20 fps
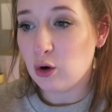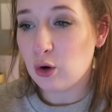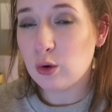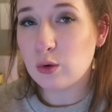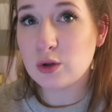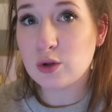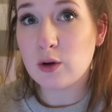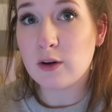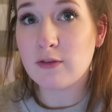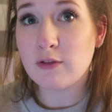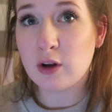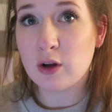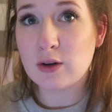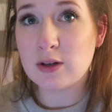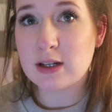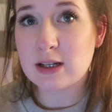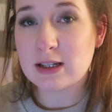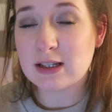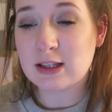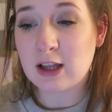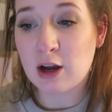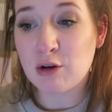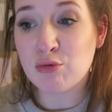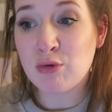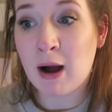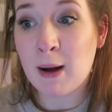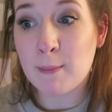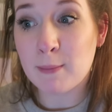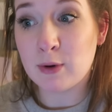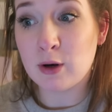Also I've noticed that I
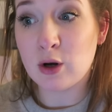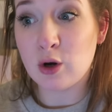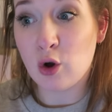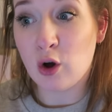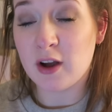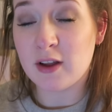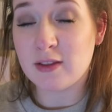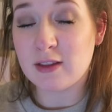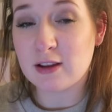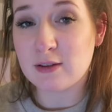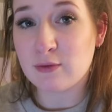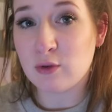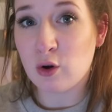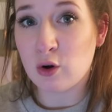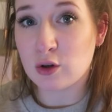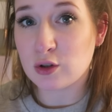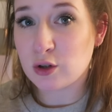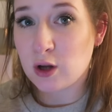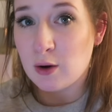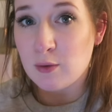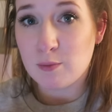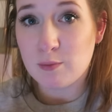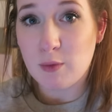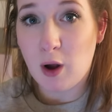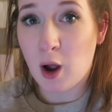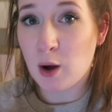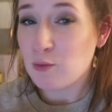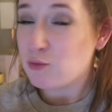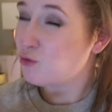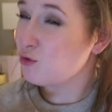ramble a lot in this vlog so
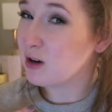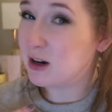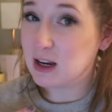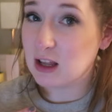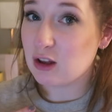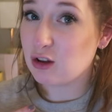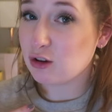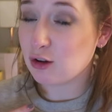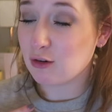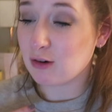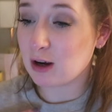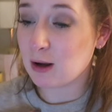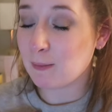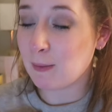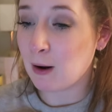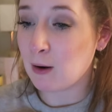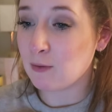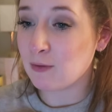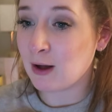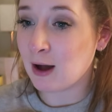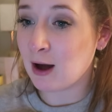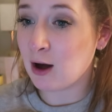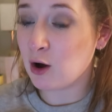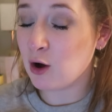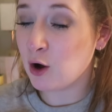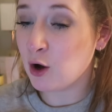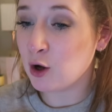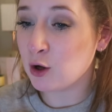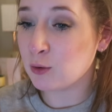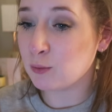I, I'm really sorry about that.
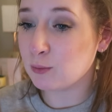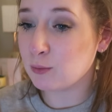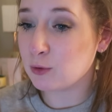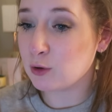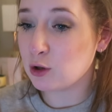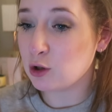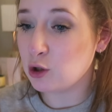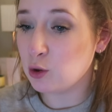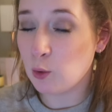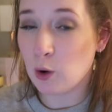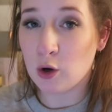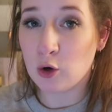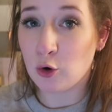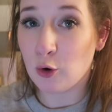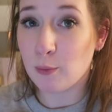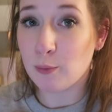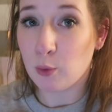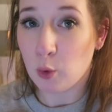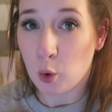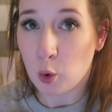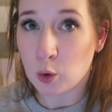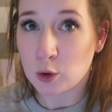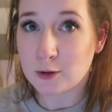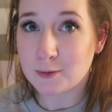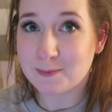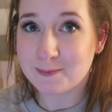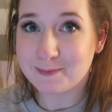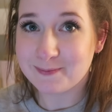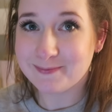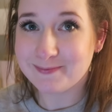I hope you are not bored